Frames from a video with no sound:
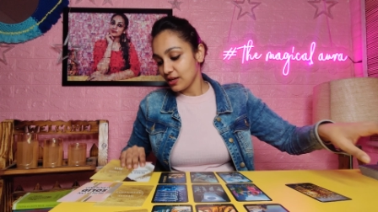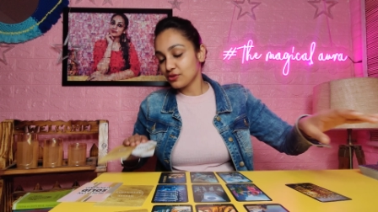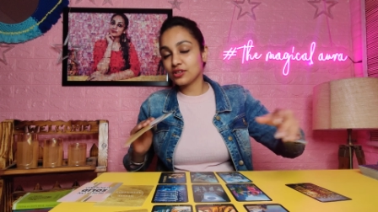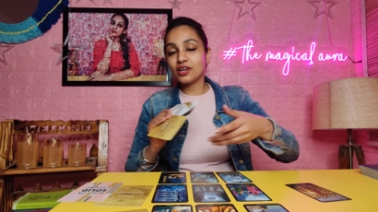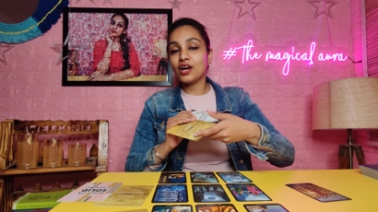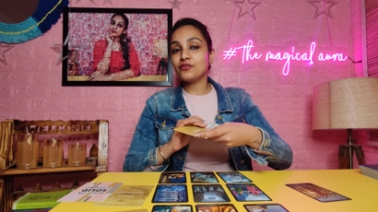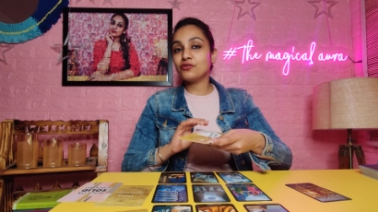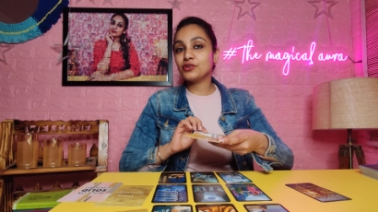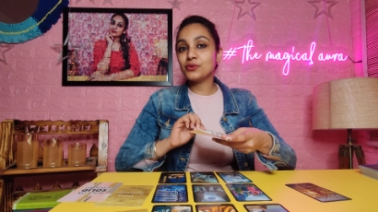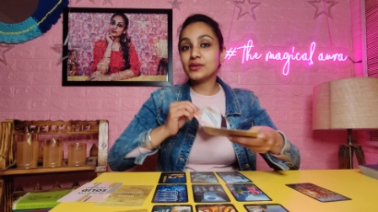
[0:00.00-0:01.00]
So the card
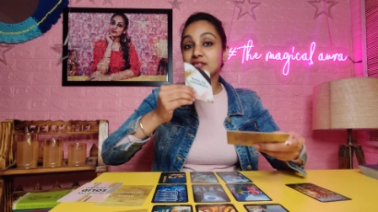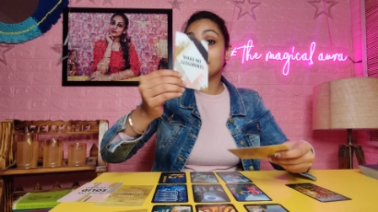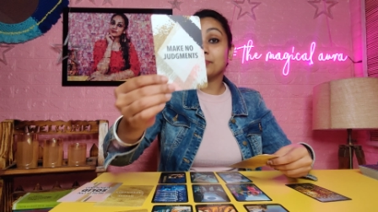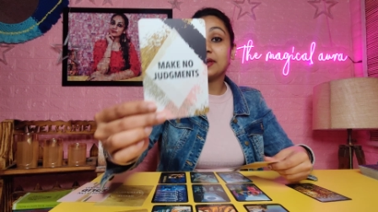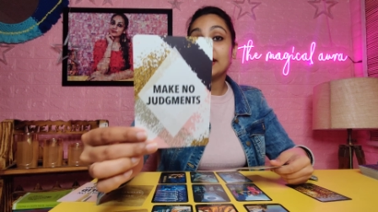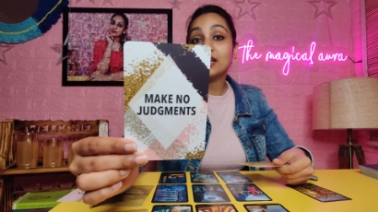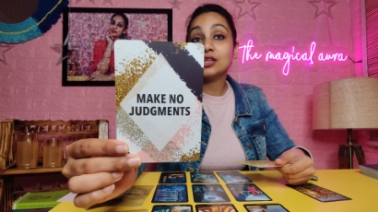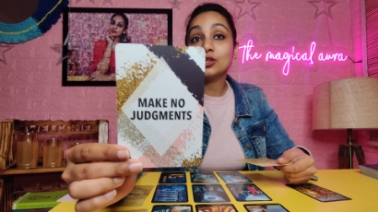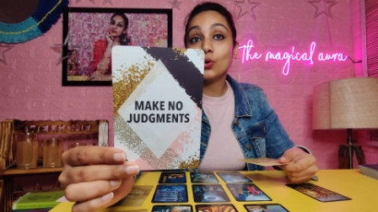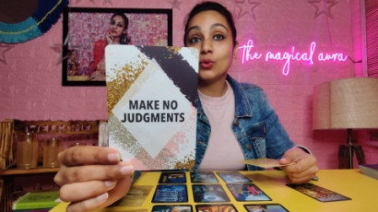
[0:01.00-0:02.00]
for you is
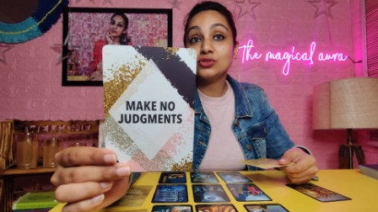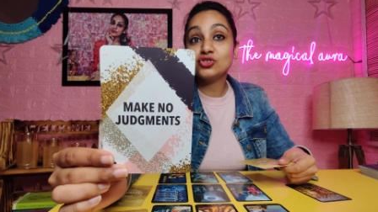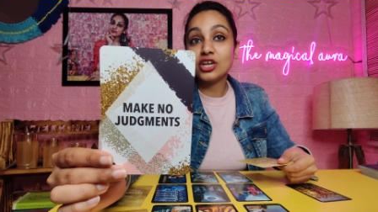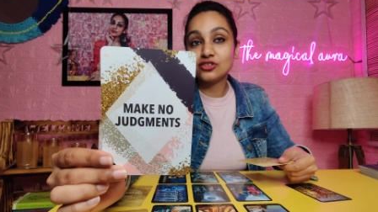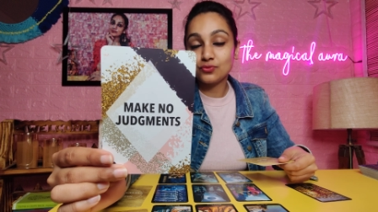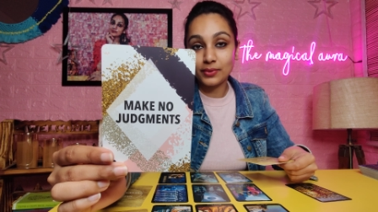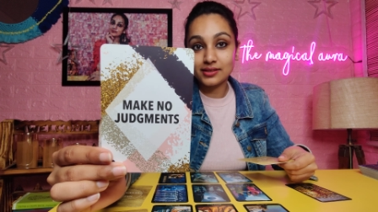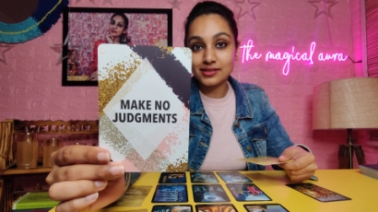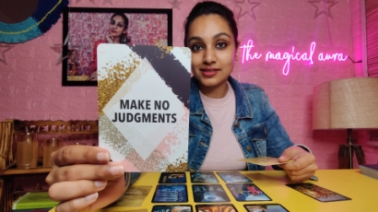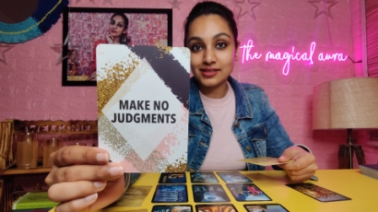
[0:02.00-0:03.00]
make no
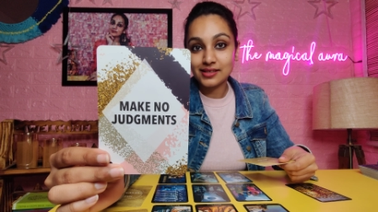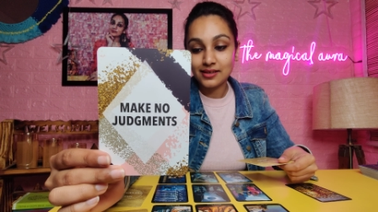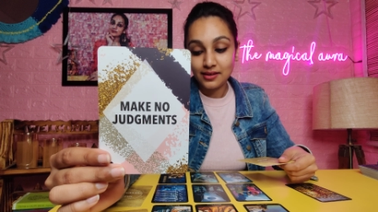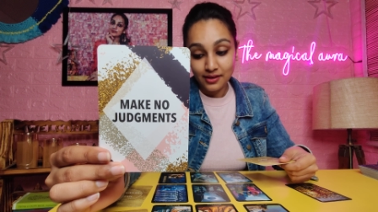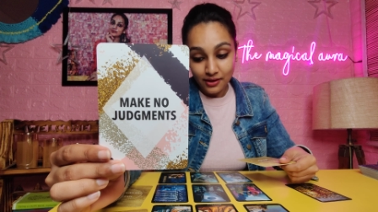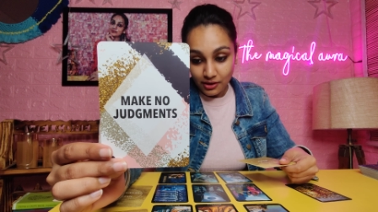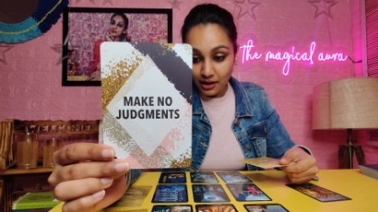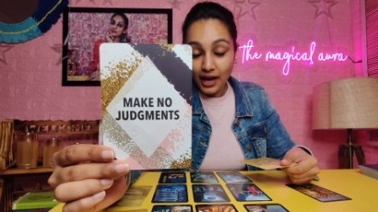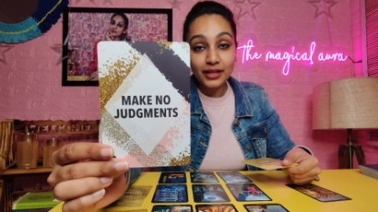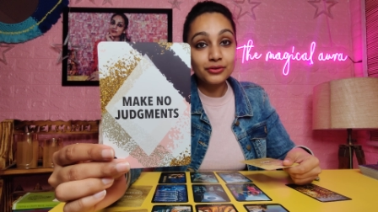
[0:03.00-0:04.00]
judgments.
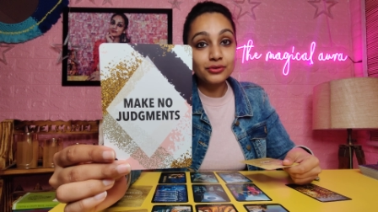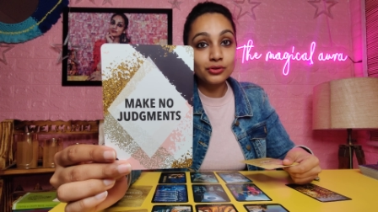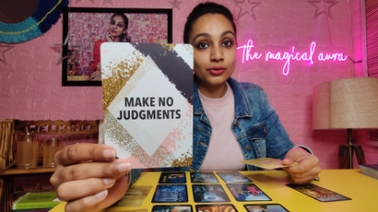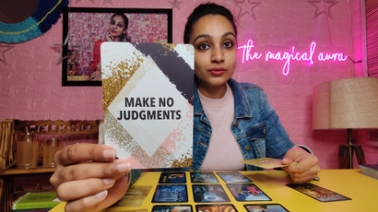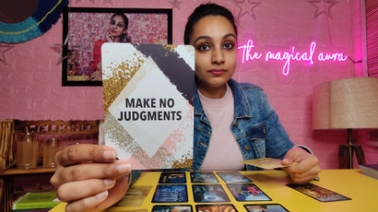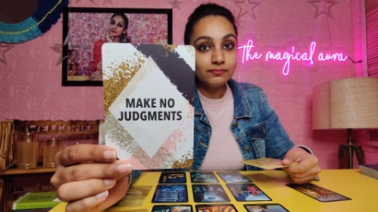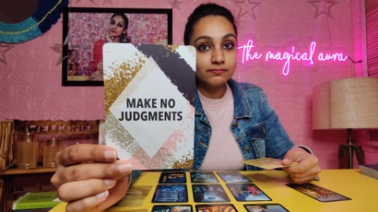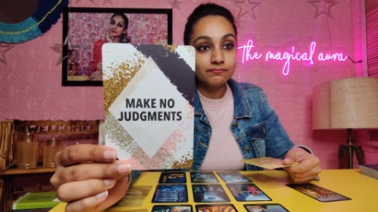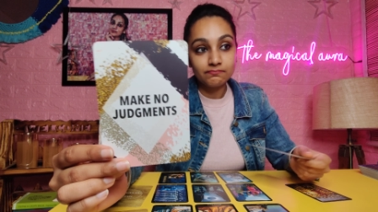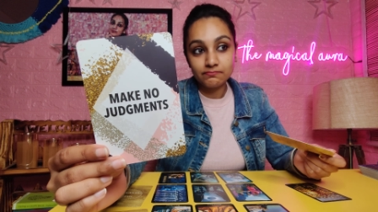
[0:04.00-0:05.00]
I don't know,
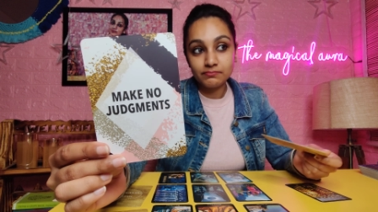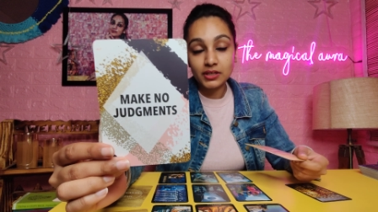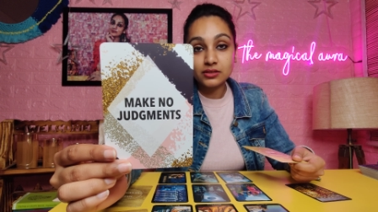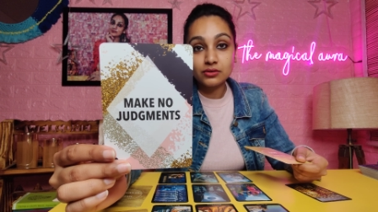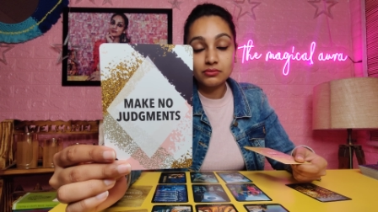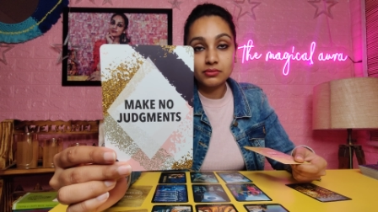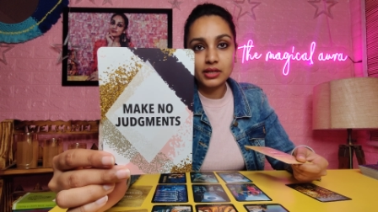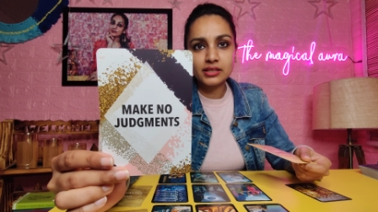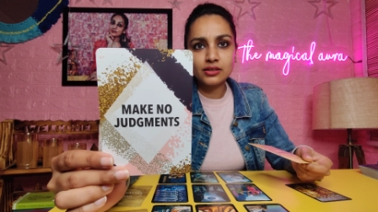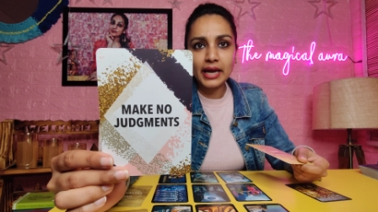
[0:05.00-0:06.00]
but
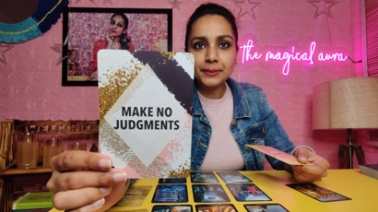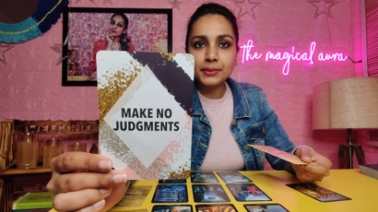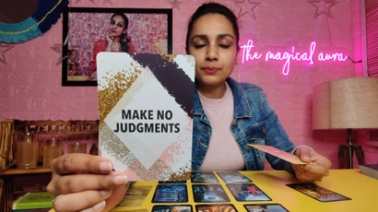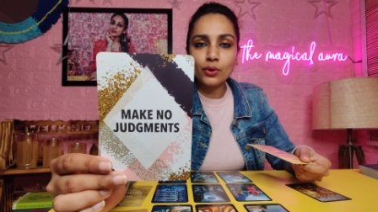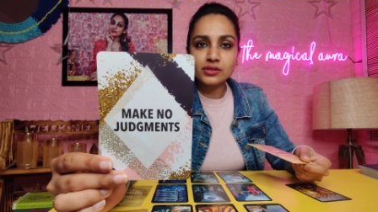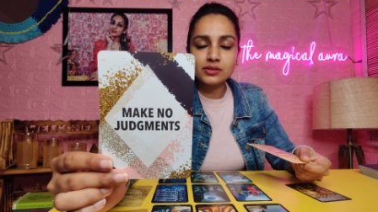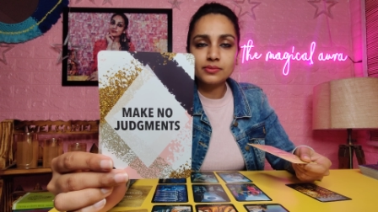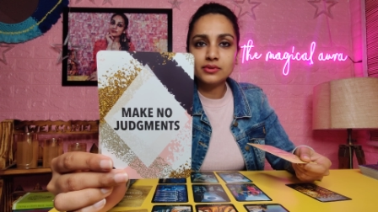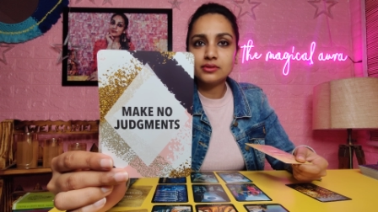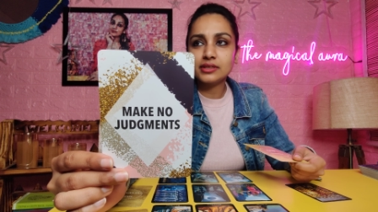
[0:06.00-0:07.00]
it can be
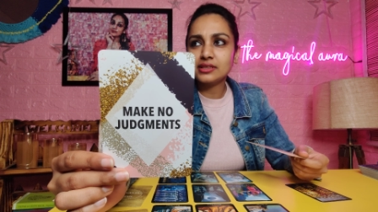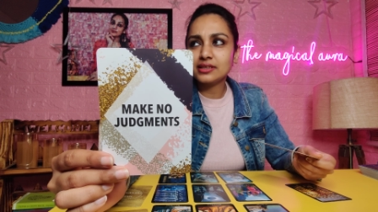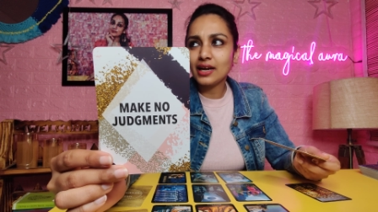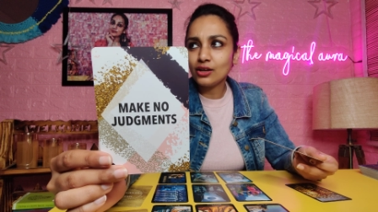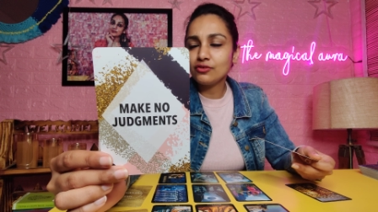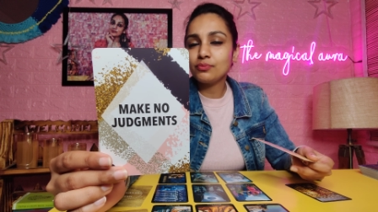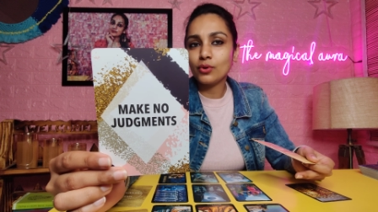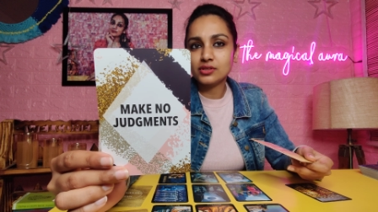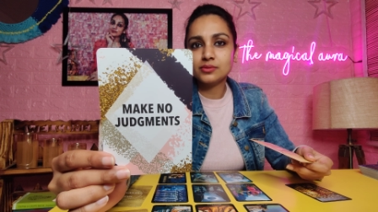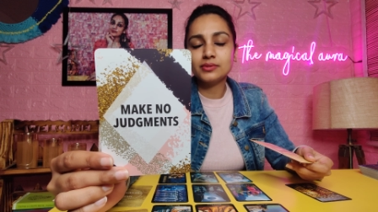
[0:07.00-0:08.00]
possible, it kind of
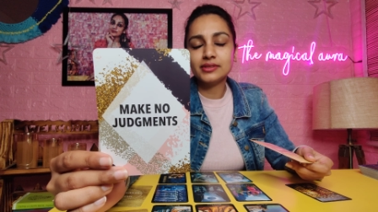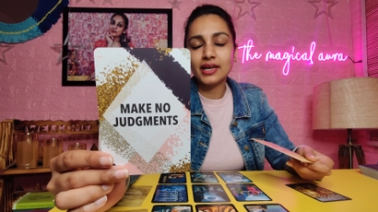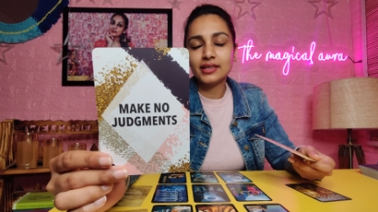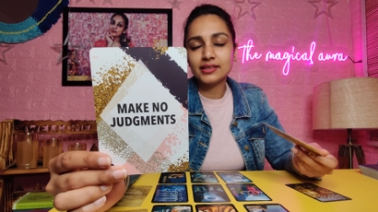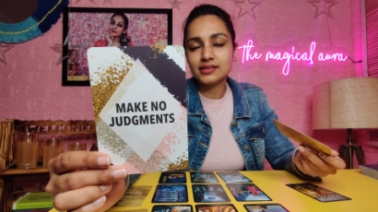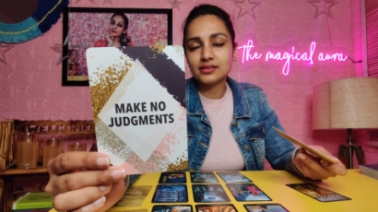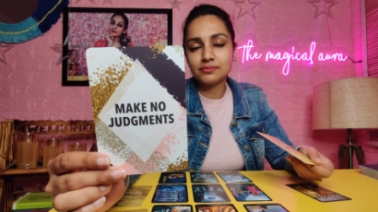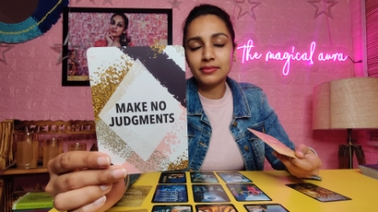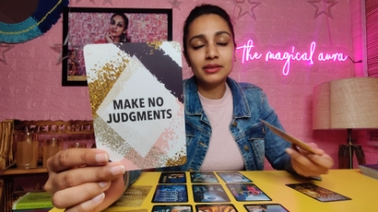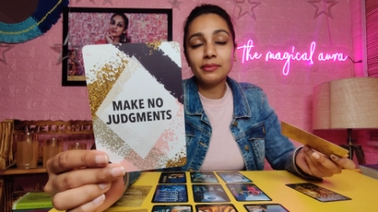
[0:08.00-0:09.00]
possible that it
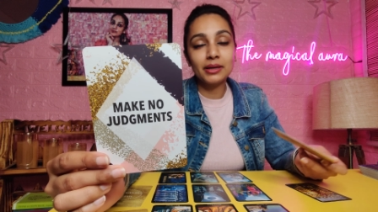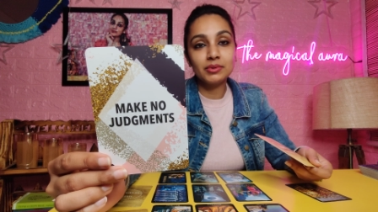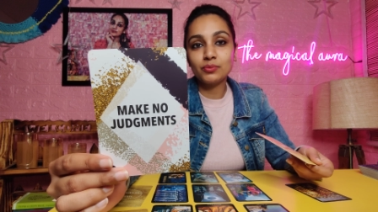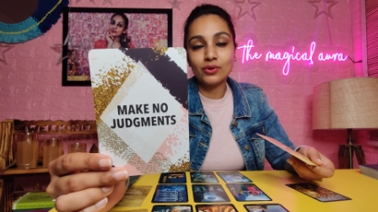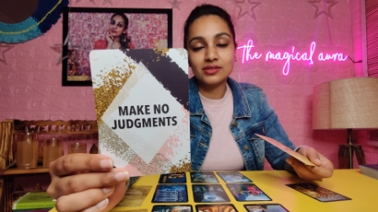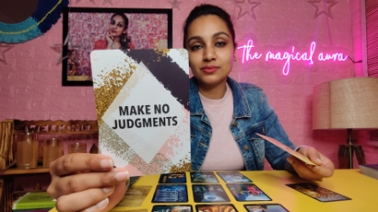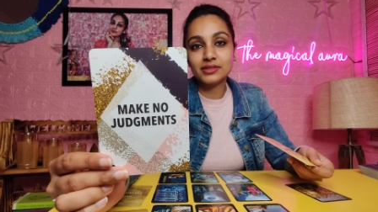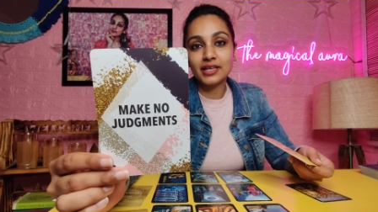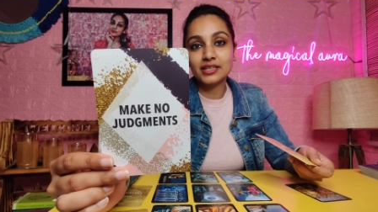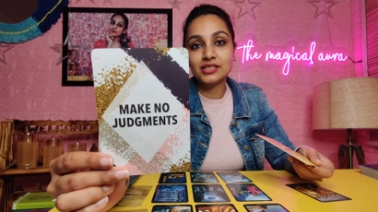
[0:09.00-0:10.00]
is, it might be
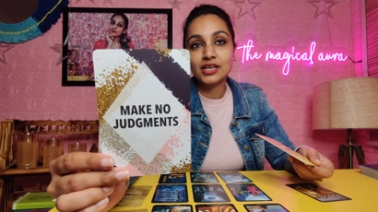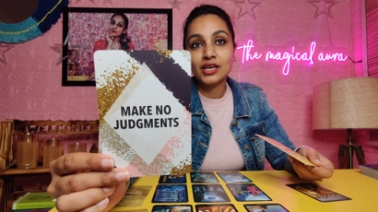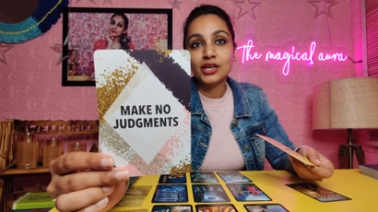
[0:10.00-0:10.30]
possible that